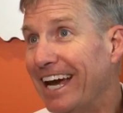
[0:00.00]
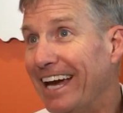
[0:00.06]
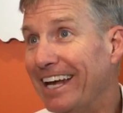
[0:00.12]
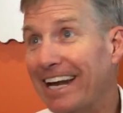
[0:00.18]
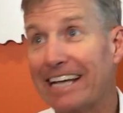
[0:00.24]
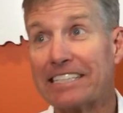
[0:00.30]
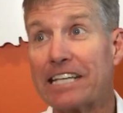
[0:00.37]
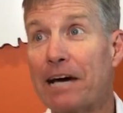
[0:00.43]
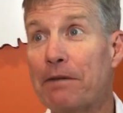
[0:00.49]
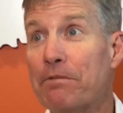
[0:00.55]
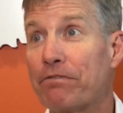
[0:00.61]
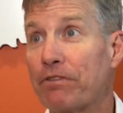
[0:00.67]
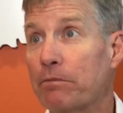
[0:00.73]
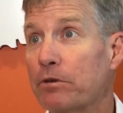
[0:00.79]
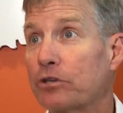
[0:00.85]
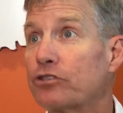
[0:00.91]
And that's coming
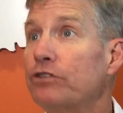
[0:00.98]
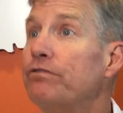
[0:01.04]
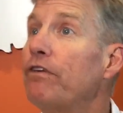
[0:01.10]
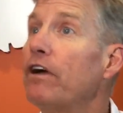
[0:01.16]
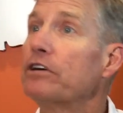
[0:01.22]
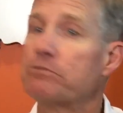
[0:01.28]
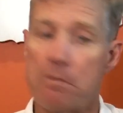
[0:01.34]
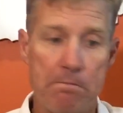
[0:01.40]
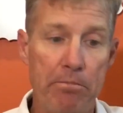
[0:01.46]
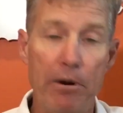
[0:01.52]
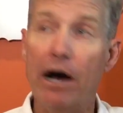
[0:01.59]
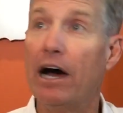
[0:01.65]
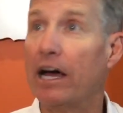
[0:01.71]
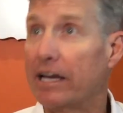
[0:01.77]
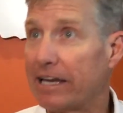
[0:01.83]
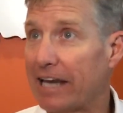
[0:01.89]
from a true freshman.
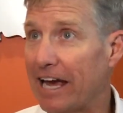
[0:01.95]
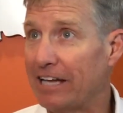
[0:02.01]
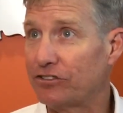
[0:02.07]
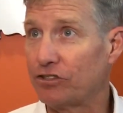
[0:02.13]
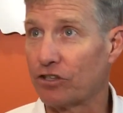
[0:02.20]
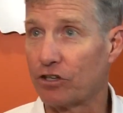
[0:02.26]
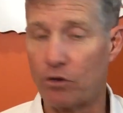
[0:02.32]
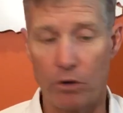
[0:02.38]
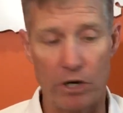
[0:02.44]
But to answer your